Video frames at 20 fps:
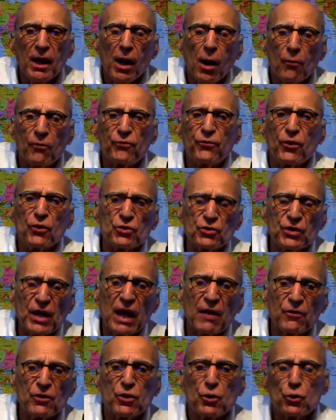First
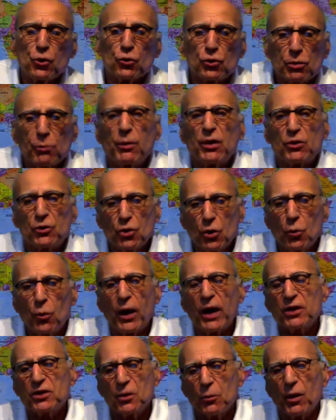Avenue used to be 2
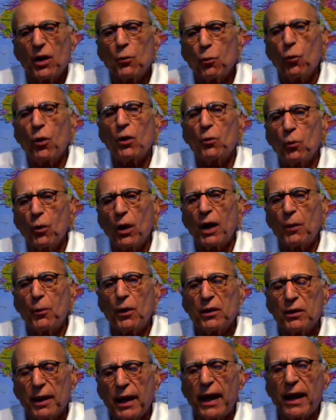ways. It went one way
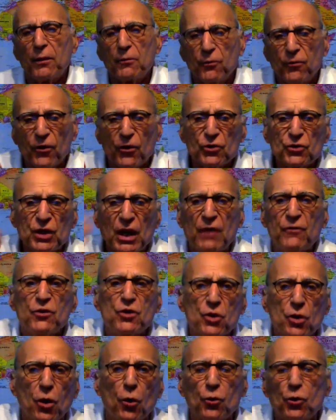when they had First Avenue
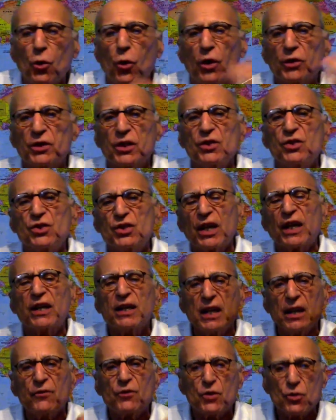go north and Second
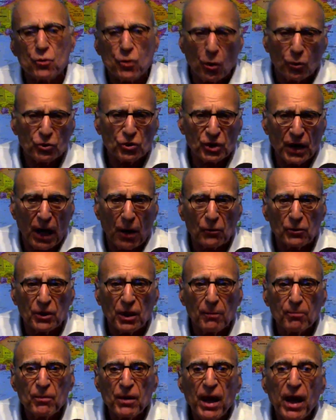Avenue go south.
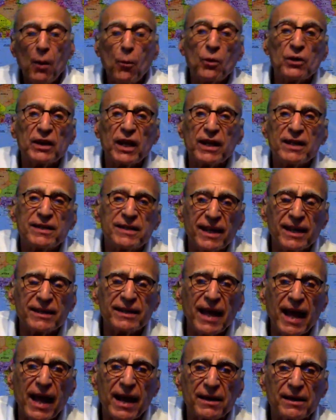When they did
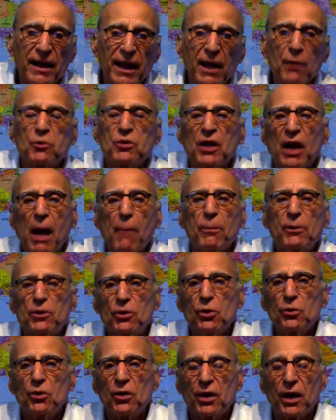that, it was an
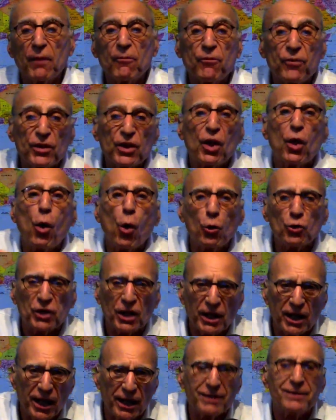opportunity for the older
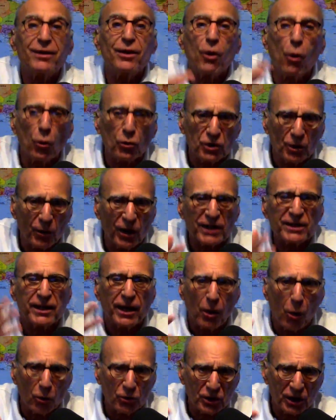kid. When I say
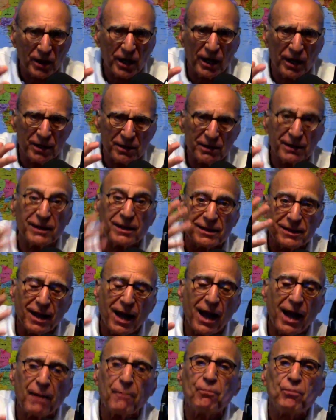older kids, at the
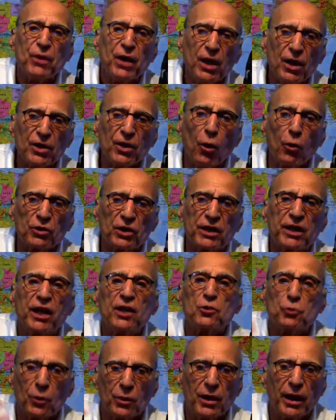time, the older
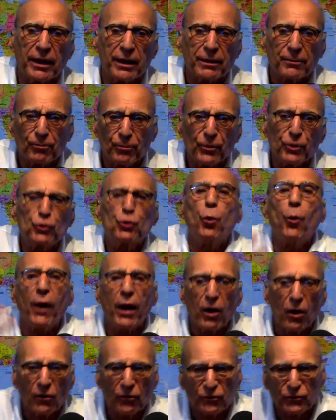kids were like
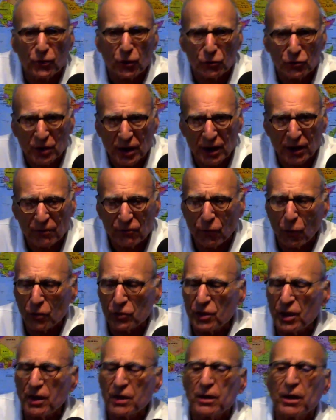12, 13,
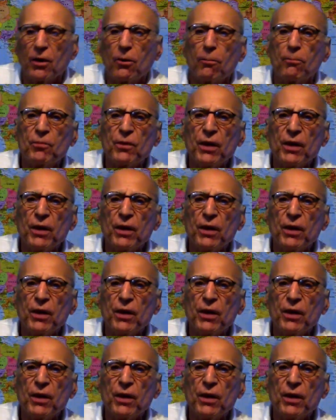14,